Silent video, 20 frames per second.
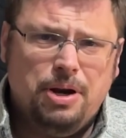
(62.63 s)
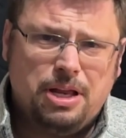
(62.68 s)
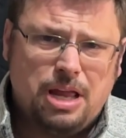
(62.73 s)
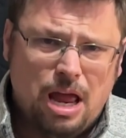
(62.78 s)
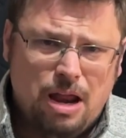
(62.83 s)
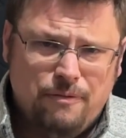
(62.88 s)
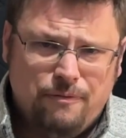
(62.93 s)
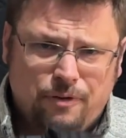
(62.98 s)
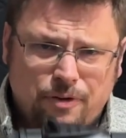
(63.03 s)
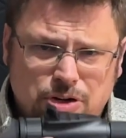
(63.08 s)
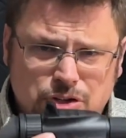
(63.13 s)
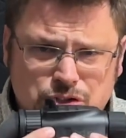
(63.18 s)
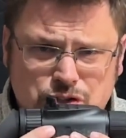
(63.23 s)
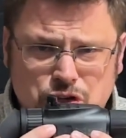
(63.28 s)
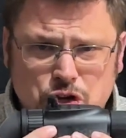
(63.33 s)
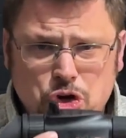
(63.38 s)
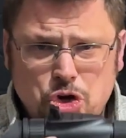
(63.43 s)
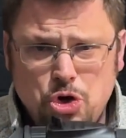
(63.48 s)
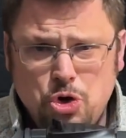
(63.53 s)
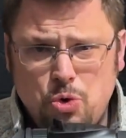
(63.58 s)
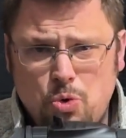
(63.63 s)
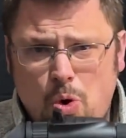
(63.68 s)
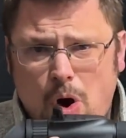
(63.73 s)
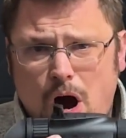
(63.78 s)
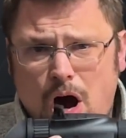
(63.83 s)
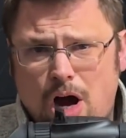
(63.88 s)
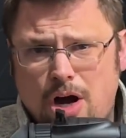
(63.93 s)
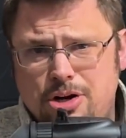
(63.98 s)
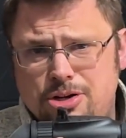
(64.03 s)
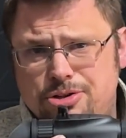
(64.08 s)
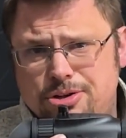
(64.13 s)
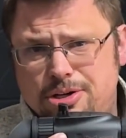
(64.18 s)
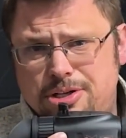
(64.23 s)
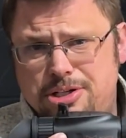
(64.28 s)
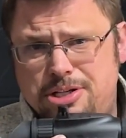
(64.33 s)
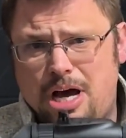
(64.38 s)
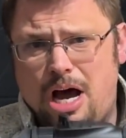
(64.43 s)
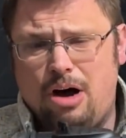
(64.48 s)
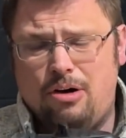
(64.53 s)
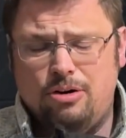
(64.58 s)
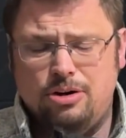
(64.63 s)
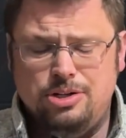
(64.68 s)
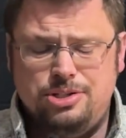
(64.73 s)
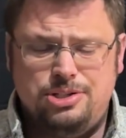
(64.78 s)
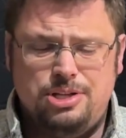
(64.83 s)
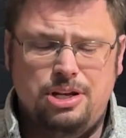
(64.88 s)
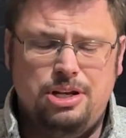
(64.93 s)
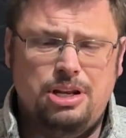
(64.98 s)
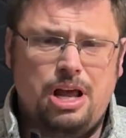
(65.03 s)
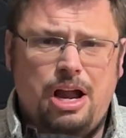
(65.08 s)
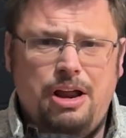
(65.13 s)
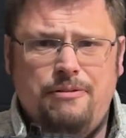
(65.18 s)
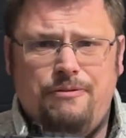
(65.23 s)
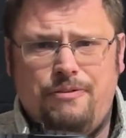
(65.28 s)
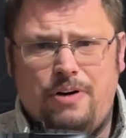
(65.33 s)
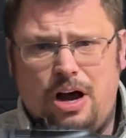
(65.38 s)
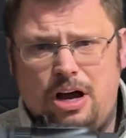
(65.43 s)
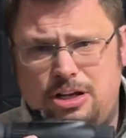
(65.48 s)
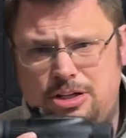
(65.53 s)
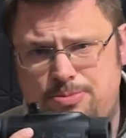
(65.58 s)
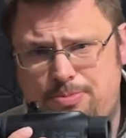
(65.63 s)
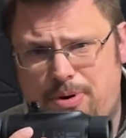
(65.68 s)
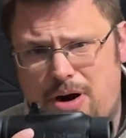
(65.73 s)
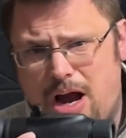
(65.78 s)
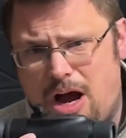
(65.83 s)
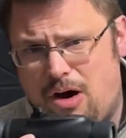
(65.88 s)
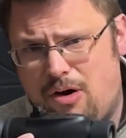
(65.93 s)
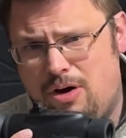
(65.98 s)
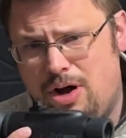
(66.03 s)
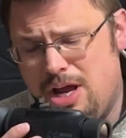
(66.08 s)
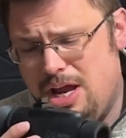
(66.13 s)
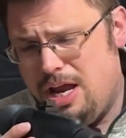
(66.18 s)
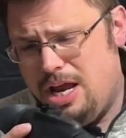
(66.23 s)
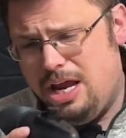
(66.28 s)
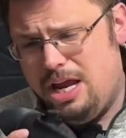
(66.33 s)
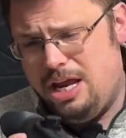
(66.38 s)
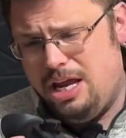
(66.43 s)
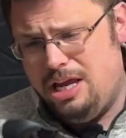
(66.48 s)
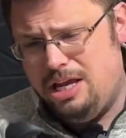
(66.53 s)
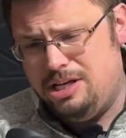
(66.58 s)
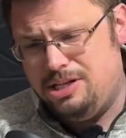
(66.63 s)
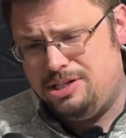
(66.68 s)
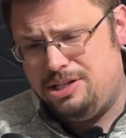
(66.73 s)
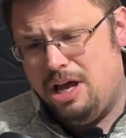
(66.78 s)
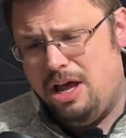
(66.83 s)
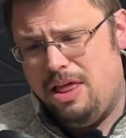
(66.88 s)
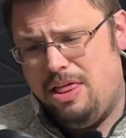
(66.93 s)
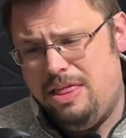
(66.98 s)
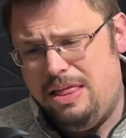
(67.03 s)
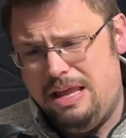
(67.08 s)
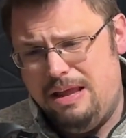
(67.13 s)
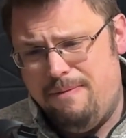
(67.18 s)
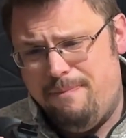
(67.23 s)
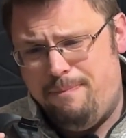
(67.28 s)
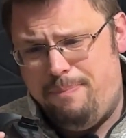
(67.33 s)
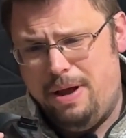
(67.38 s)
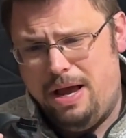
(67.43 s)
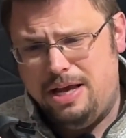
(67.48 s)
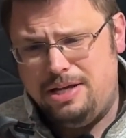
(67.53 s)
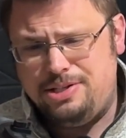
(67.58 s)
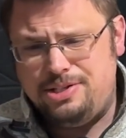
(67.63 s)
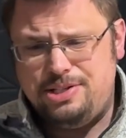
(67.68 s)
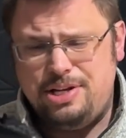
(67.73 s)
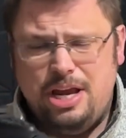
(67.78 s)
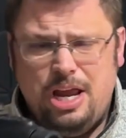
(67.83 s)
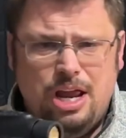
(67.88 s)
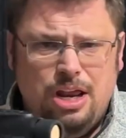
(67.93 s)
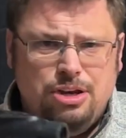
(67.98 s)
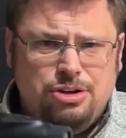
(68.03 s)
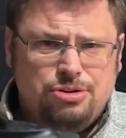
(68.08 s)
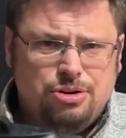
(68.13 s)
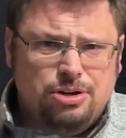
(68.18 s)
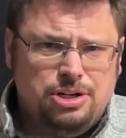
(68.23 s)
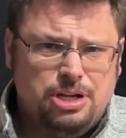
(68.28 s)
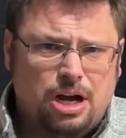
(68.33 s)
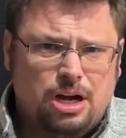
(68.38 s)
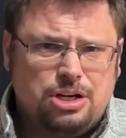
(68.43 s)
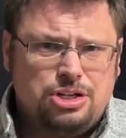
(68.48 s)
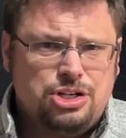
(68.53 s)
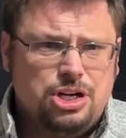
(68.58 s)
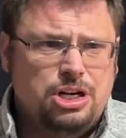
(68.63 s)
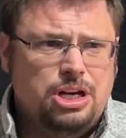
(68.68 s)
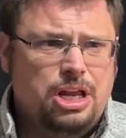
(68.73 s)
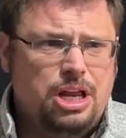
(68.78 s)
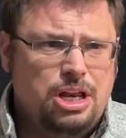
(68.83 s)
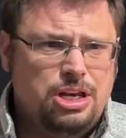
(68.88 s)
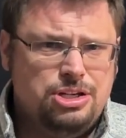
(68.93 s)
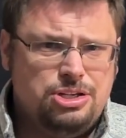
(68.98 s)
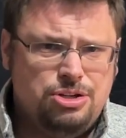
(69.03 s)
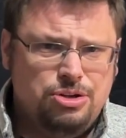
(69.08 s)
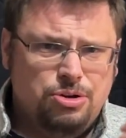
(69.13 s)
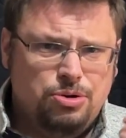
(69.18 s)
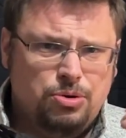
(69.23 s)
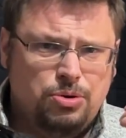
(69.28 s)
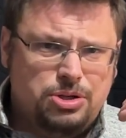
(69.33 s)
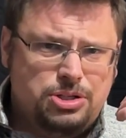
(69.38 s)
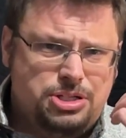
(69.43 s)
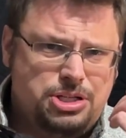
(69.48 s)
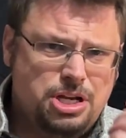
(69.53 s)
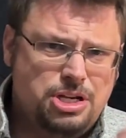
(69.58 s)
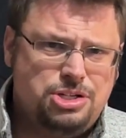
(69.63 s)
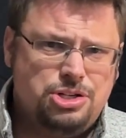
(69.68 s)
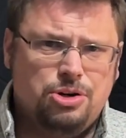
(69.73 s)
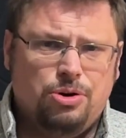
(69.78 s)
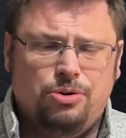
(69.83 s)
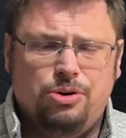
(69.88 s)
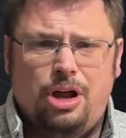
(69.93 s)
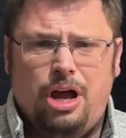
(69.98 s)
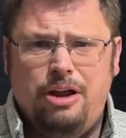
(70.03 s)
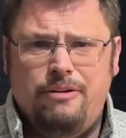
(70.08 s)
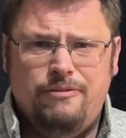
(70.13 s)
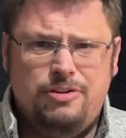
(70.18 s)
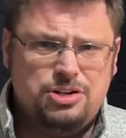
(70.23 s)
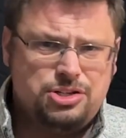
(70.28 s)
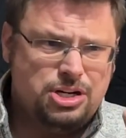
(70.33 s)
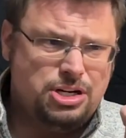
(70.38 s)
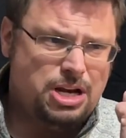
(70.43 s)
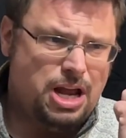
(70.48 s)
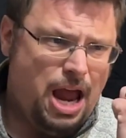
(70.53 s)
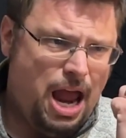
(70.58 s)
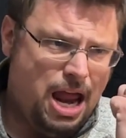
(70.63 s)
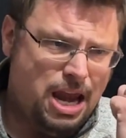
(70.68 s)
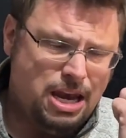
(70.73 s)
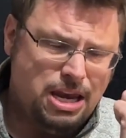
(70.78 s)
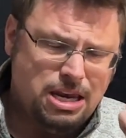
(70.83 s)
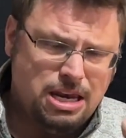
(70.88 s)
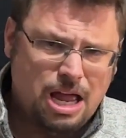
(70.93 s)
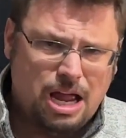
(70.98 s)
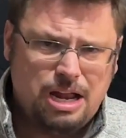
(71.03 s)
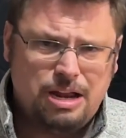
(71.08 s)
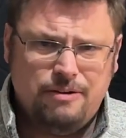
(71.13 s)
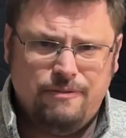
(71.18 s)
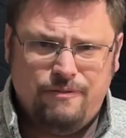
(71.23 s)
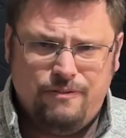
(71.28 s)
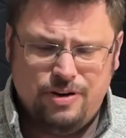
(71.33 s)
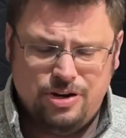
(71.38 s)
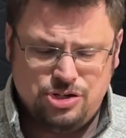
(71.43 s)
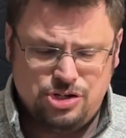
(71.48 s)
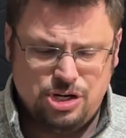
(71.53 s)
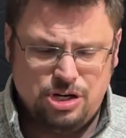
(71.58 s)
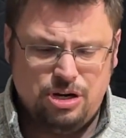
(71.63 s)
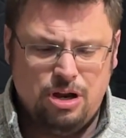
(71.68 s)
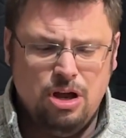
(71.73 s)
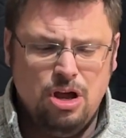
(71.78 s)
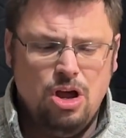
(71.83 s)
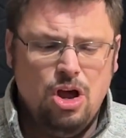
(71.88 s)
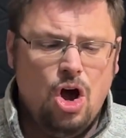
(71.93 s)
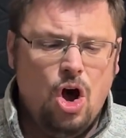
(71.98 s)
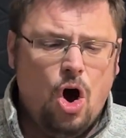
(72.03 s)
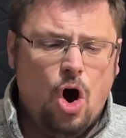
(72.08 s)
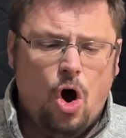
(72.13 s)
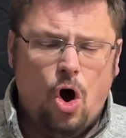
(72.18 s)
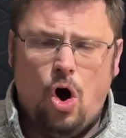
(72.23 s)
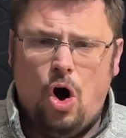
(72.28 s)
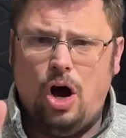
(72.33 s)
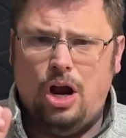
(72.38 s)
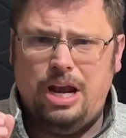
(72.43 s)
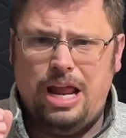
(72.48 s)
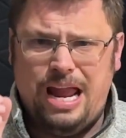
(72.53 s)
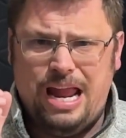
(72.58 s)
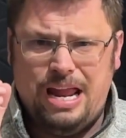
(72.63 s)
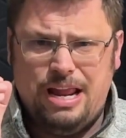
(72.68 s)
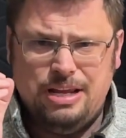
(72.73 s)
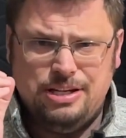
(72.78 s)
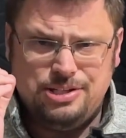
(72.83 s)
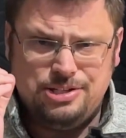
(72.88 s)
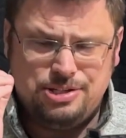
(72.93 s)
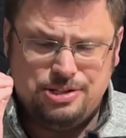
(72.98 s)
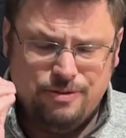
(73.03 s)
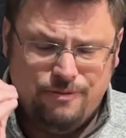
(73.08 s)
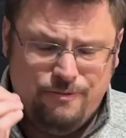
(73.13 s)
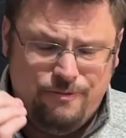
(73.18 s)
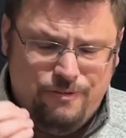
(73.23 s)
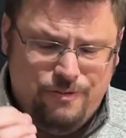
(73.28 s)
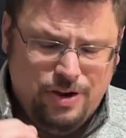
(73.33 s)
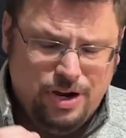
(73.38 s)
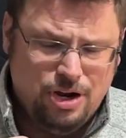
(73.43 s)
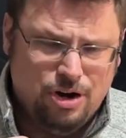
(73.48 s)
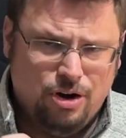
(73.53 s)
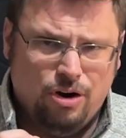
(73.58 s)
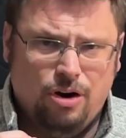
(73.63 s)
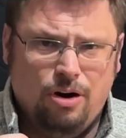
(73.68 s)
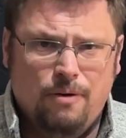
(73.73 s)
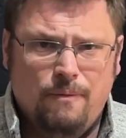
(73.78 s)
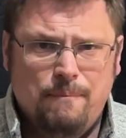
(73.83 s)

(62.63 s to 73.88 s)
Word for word: But again, for $200, the Night Fox Prowl is the best introduction into digital night vision and night vision on a severe